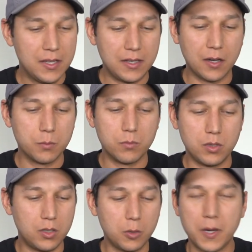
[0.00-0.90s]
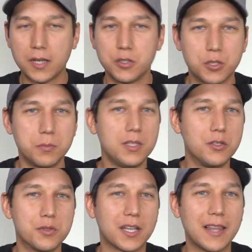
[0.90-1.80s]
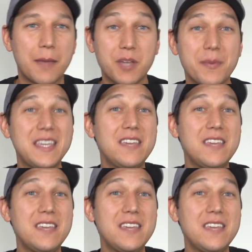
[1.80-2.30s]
Now, nobody should be using a laptop,